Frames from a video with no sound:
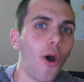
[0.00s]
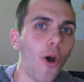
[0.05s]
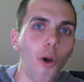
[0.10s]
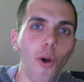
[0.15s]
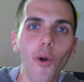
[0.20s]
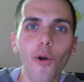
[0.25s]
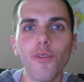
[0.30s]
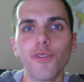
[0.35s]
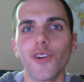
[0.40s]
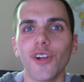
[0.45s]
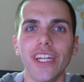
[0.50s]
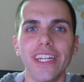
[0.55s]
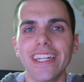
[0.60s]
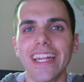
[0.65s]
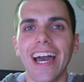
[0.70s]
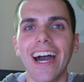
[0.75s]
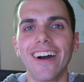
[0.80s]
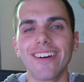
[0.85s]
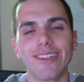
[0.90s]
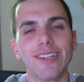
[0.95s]
over it
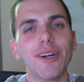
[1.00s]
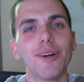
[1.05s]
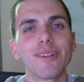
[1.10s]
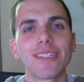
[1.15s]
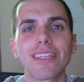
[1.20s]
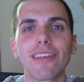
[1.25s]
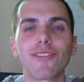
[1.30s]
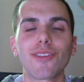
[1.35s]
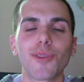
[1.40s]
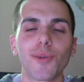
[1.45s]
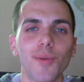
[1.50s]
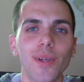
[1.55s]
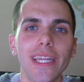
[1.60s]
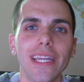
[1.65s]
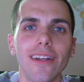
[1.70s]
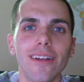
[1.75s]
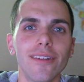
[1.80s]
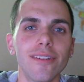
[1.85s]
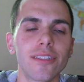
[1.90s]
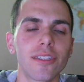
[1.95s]
now, you know? It's 3
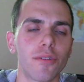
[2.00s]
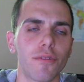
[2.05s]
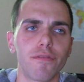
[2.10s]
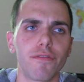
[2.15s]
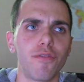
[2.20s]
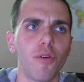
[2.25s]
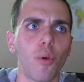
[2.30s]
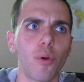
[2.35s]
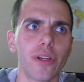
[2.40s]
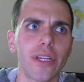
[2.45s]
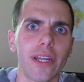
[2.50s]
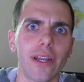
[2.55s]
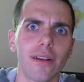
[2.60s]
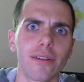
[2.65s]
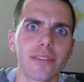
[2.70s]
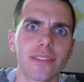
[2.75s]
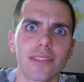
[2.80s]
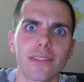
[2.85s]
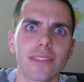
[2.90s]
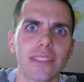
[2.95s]
years or 4
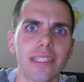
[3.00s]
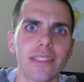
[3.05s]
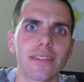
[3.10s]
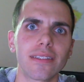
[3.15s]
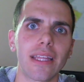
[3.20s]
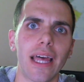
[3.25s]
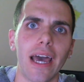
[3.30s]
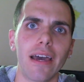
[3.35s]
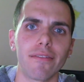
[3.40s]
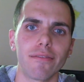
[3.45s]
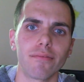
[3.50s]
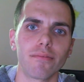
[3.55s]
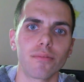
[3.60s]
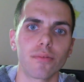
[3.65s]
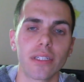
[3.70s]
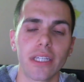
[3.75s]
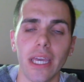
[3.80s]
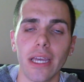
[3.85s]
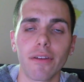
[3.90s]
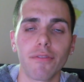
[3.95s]
years since that
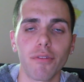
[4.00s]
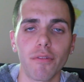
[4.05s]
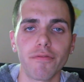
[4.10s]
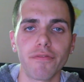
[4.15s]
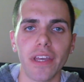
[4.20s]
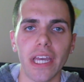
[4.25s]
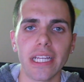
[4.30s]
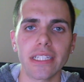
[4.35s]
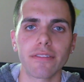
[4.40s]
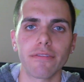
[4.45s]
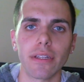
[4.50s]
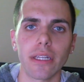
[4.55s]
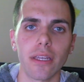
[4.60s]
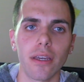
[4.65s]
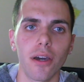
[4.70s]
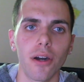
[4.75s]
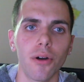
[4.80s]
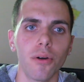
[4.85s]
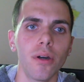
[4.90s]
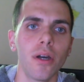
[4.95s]
kick from FaZe
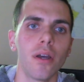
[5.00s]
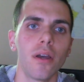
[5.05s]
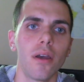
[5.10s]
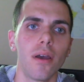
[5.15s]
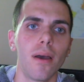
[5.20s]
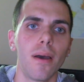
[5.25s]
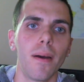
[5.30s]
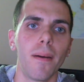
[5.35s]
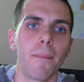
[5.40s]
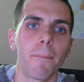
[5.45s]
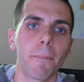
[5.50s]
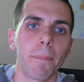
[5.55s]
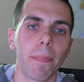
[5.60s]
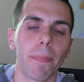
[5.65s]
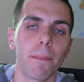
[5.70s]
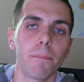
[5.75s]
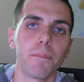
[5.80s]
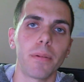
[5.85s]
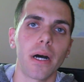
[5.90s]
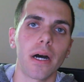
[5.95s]
video.
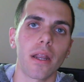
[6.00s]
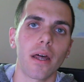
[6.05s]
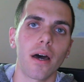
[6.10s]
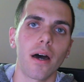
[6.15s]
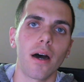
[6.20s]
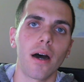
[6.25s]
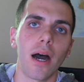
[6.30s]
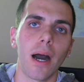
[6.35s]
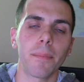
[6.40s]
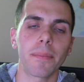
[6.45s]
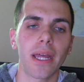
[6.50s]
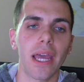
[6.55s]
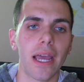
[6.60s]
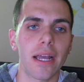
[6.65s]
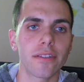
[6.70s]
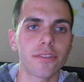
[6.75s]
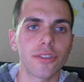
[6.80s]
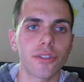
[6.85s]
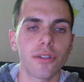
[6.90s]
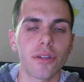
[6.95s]
But I'm gonna
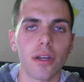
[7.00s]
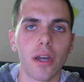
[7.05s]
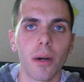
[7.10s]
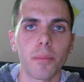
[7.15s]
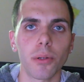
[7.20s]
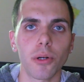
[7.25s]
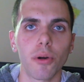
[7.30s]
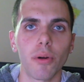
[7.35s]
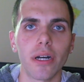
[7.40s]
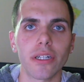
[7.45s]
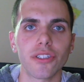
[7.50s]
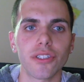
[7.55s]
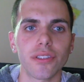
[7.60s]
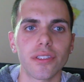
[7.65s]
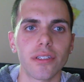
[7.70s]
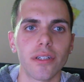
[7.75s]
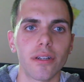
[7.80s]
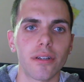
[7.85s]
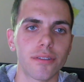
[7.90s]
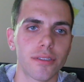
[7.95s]
answer a couple
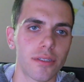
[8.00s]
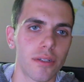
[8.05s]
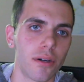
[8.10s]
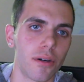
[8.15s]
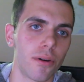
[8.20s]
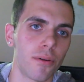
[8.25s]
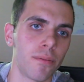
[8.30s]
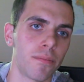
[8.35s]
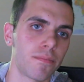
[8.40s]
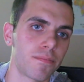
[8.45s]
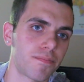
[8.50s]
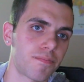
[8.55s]
questions here. So,